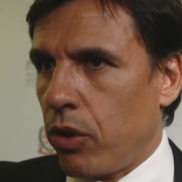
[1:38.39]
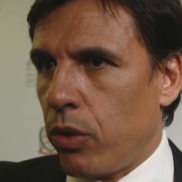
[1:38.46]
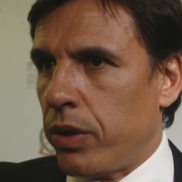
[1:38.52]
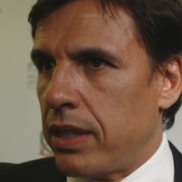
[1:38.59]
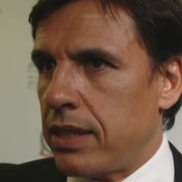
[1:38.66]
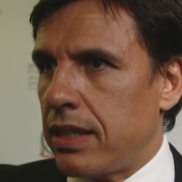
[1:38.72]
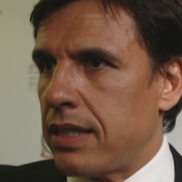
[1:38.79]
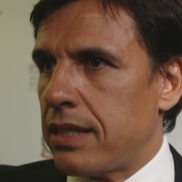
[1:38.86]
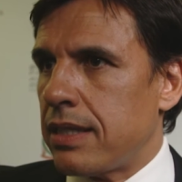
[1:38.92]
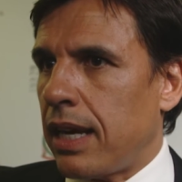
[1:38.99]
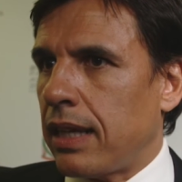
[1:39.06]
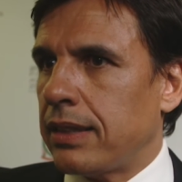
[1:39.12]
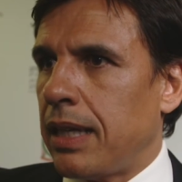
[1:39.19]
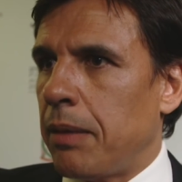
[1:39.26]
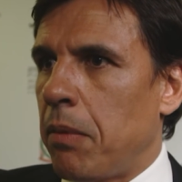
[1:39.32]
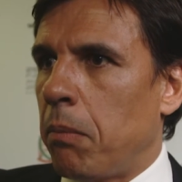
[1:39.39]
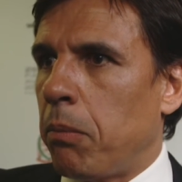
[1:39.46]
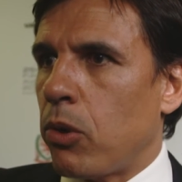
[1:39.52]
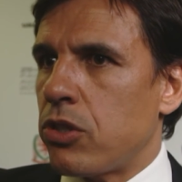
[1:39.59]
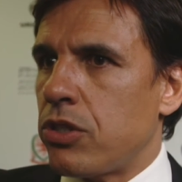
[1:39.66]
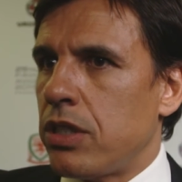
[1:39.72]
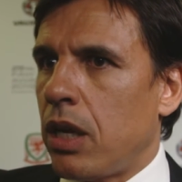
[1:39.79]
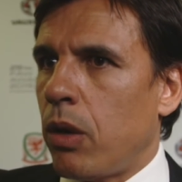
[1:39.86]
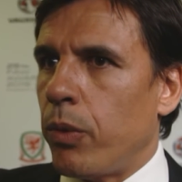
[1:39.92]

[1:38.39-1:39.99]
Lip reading: going into this next game in Bosnia.